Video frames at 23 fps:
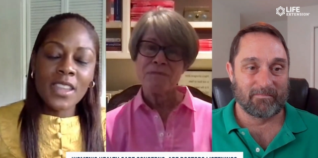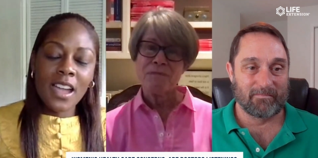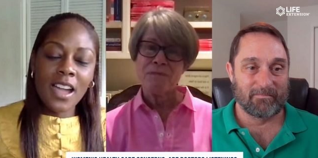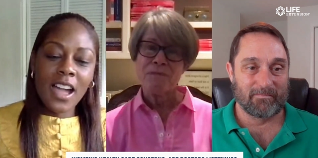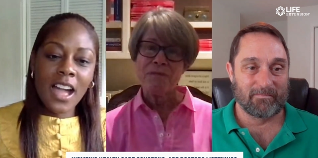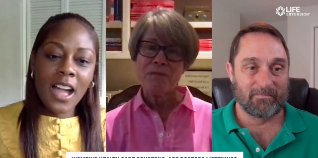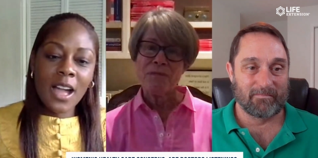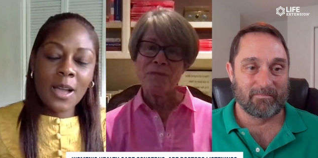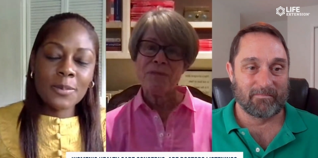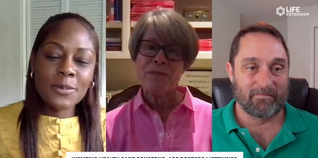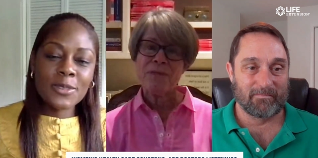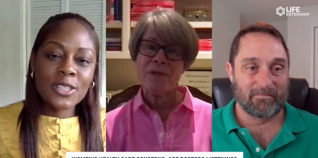
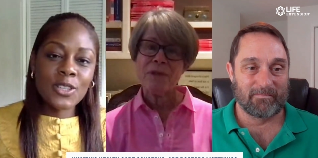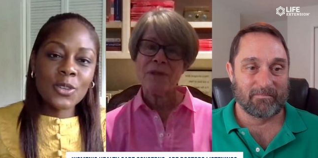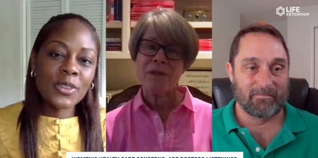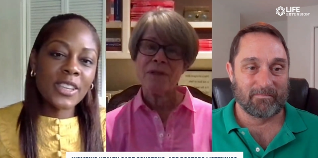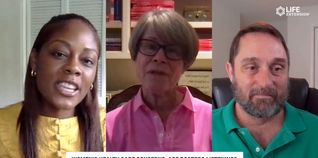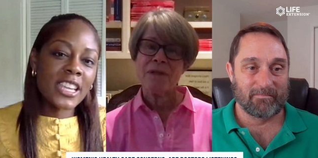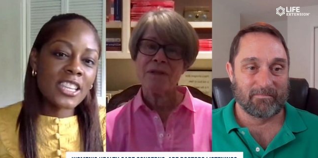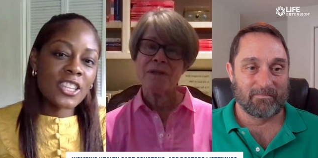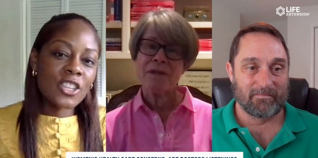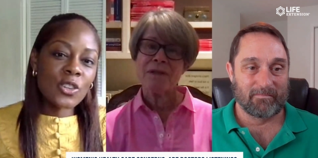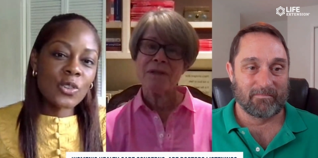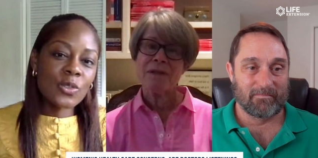Speaker 1: um, so,
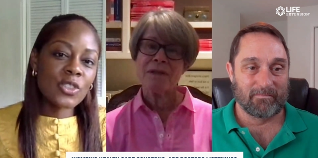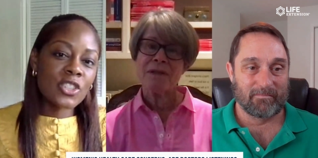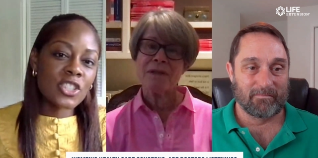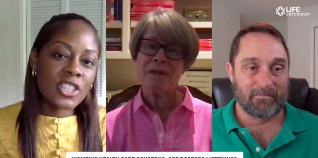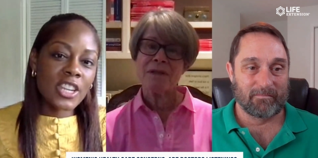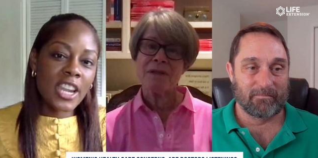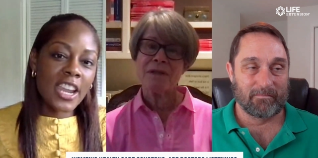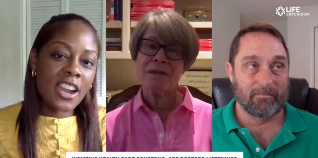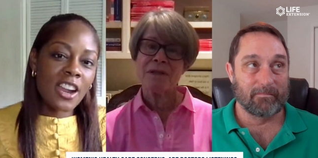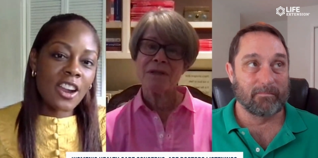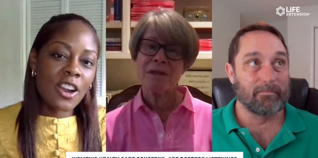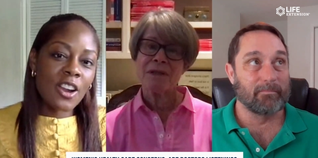can you
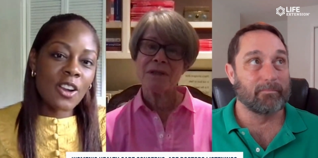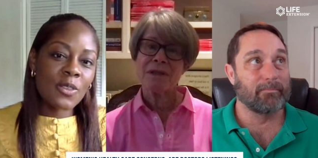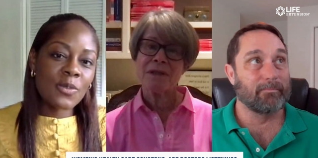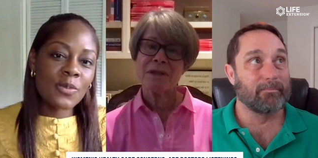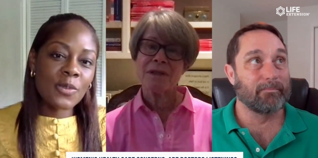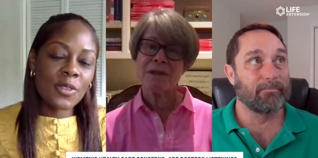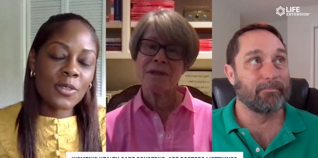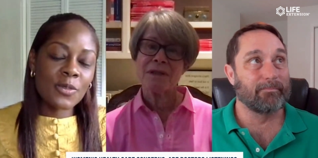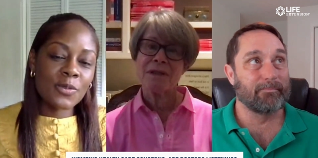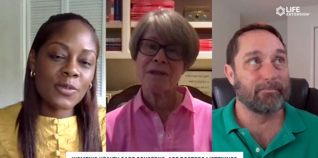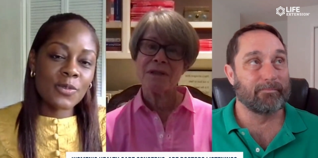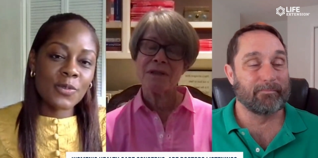share
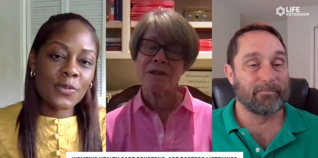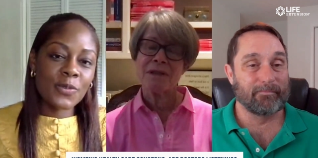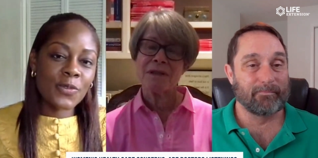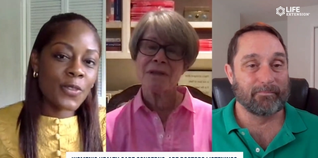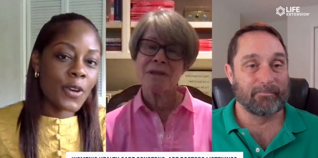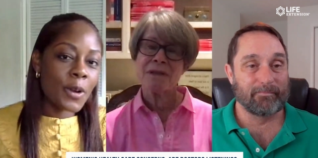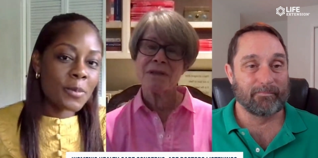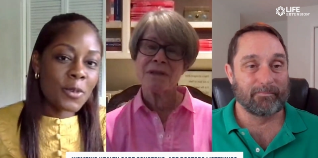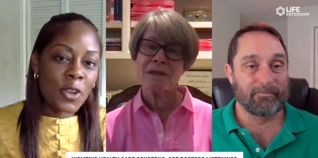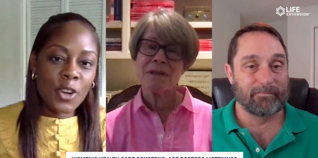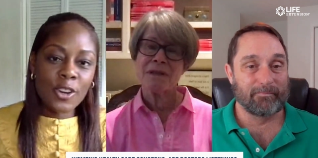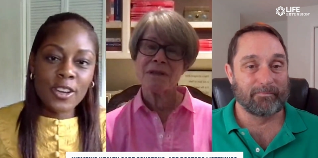
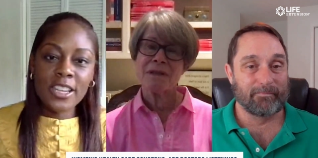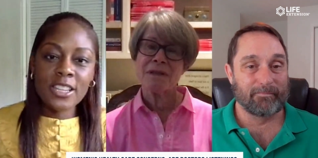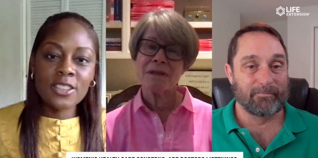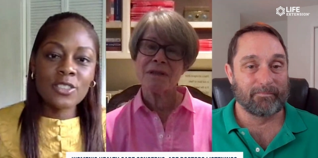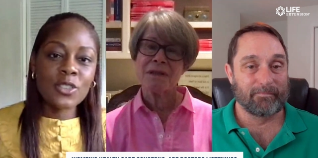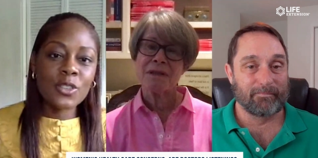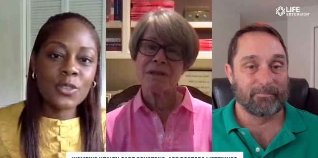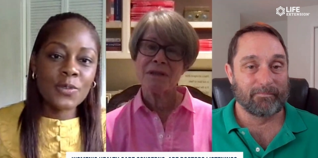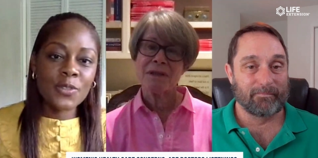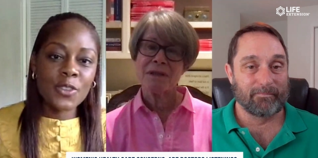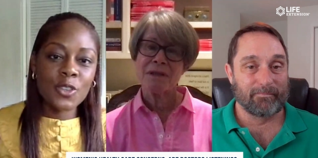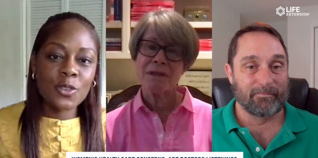from your
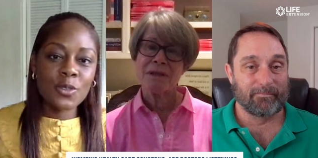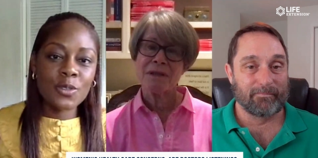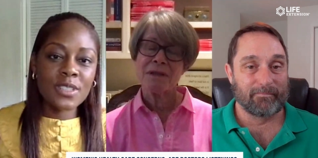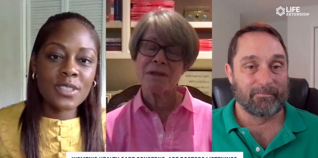interview